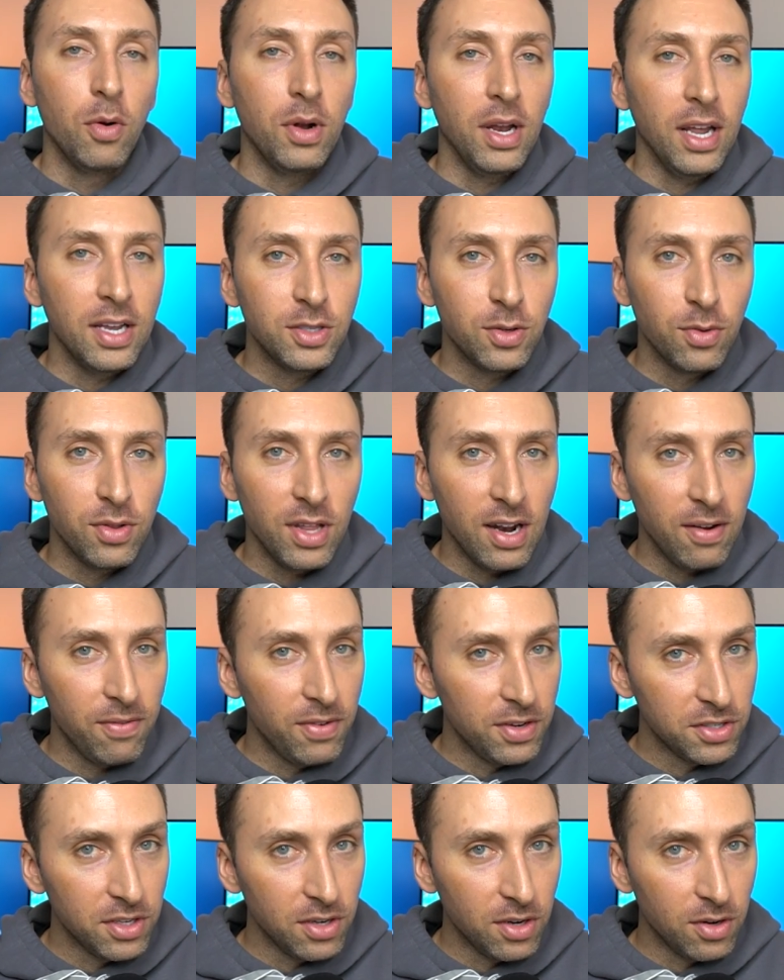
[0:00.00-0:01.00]
Okay, so that
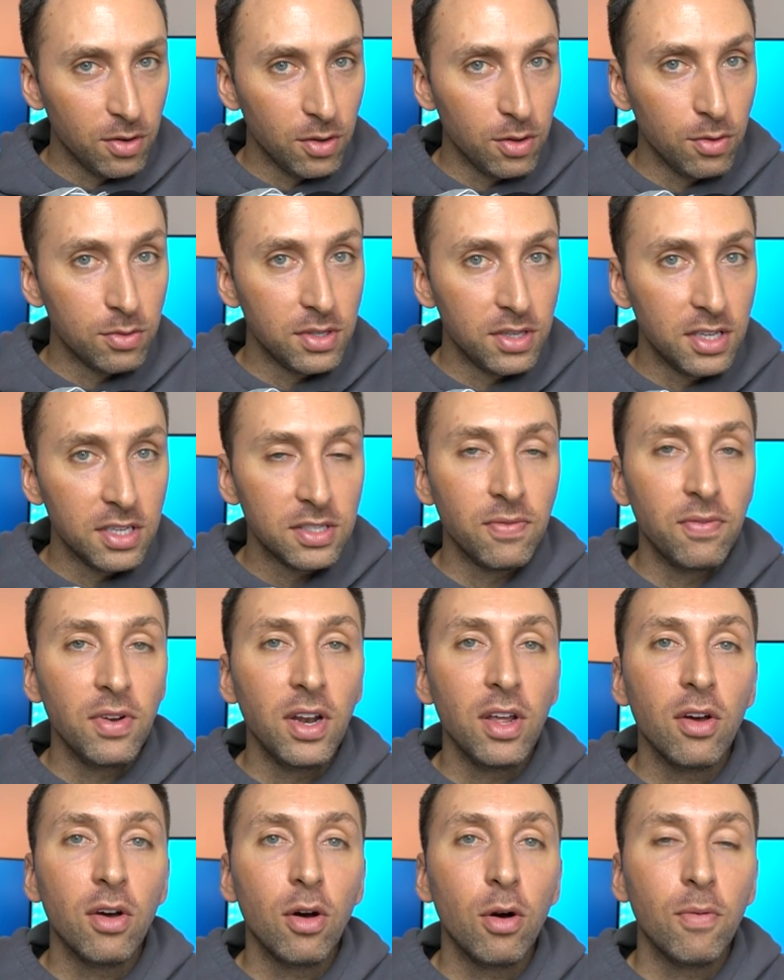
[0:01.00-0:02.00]
officially concludes this
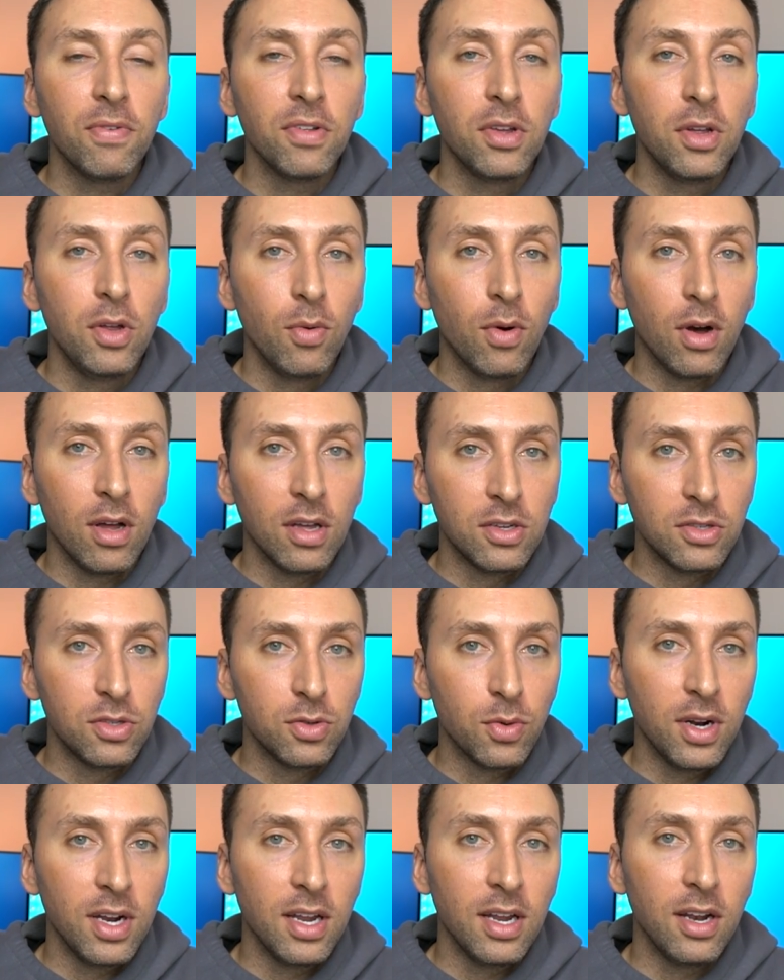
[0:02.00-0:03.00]
video. Hopefully you all
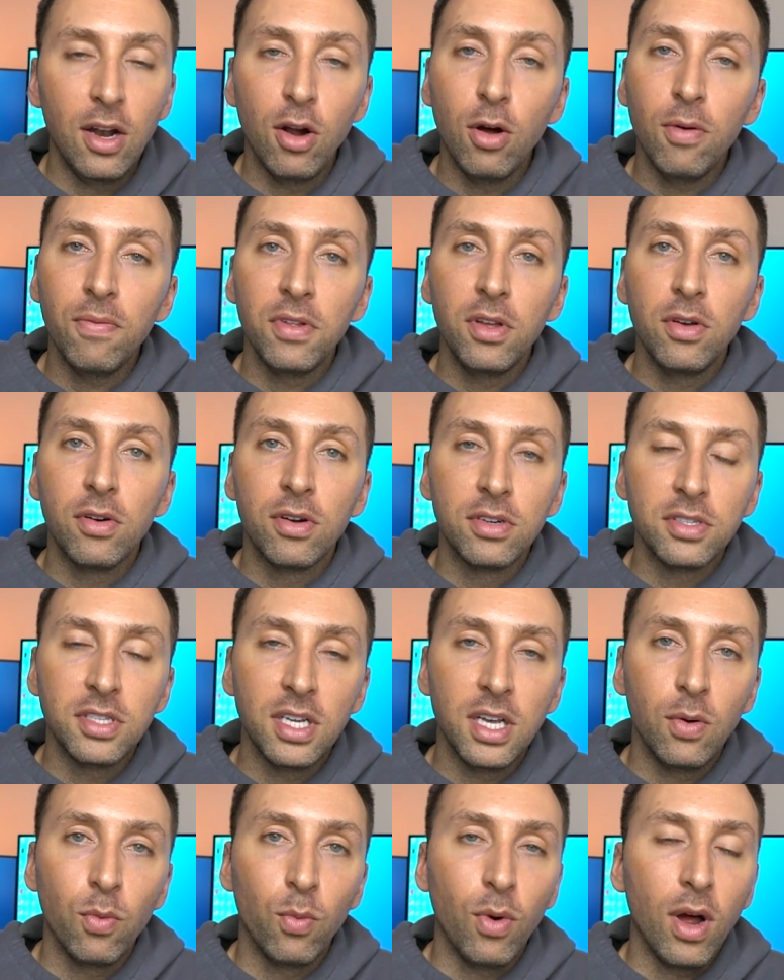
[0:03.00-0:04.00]
enjoyed it and hopefully you
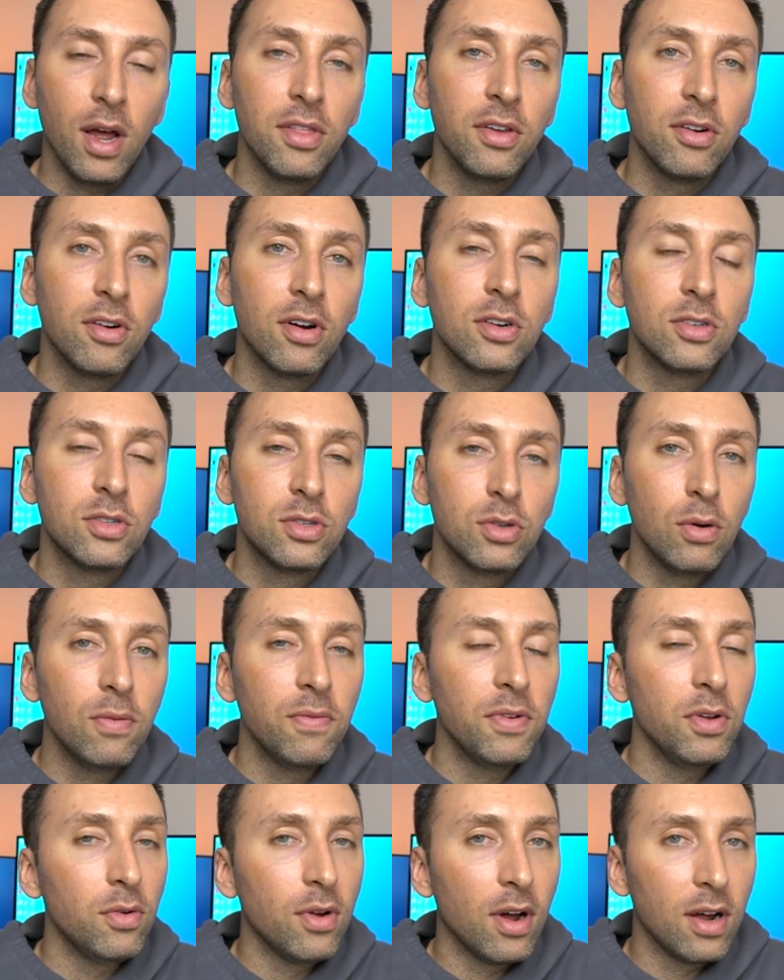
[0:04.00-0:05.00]
understand why there are so
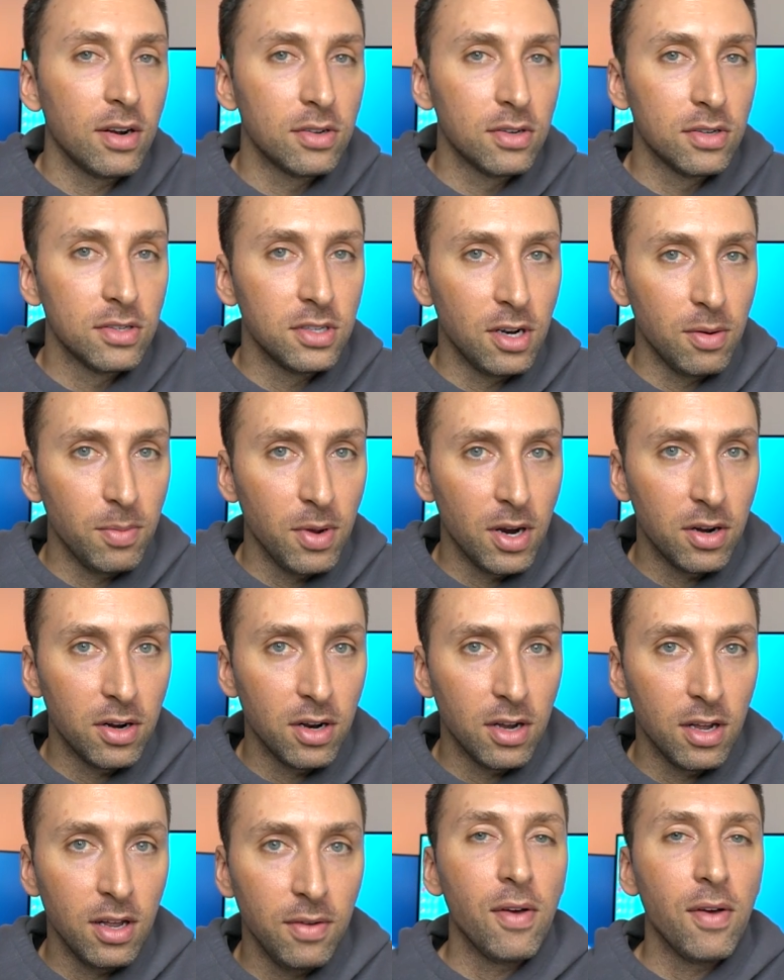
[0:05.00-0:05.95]
few doctors in America.